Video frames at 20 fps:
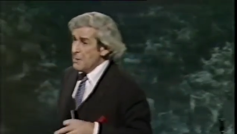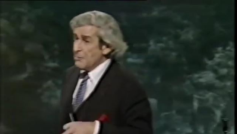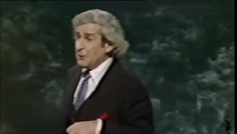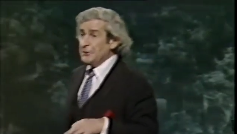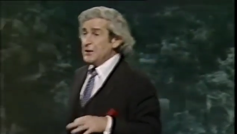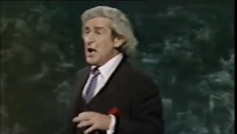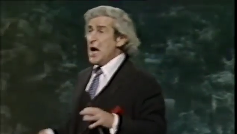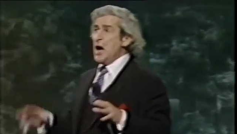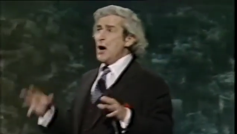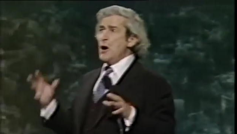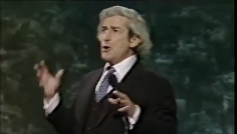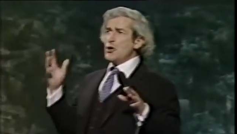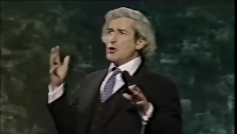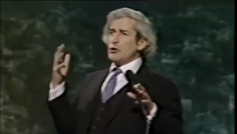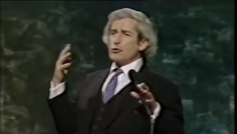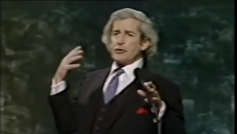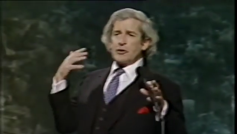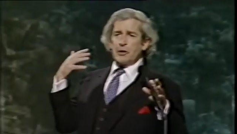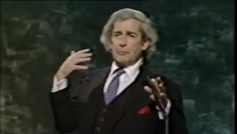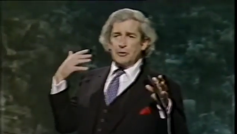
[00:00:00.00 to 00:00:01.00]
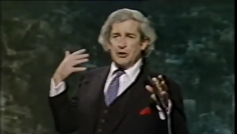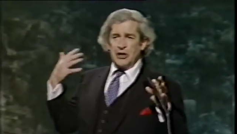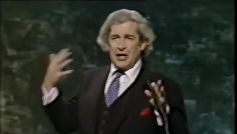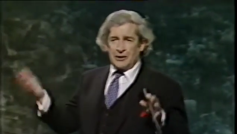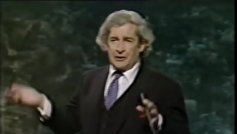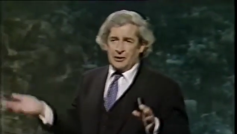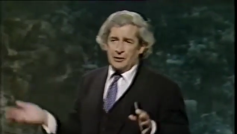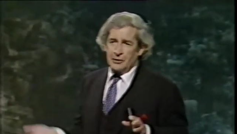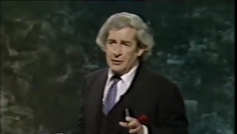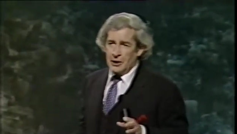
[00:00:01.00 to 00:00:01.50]
but now you're
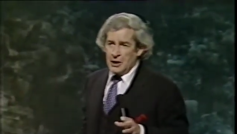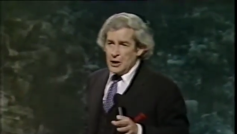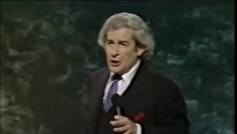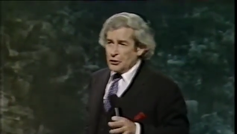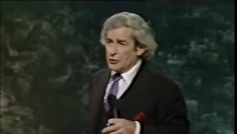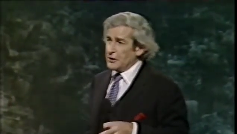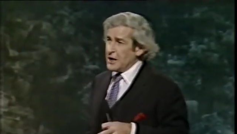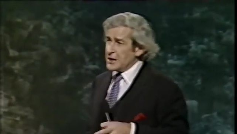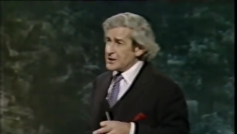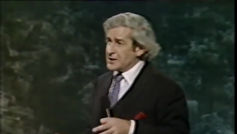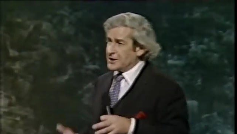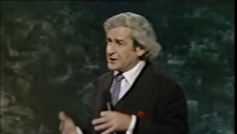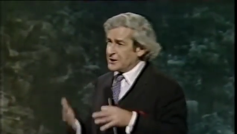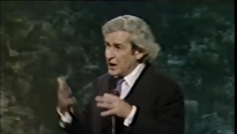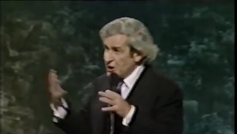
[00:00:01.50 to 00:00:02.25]
subjected to that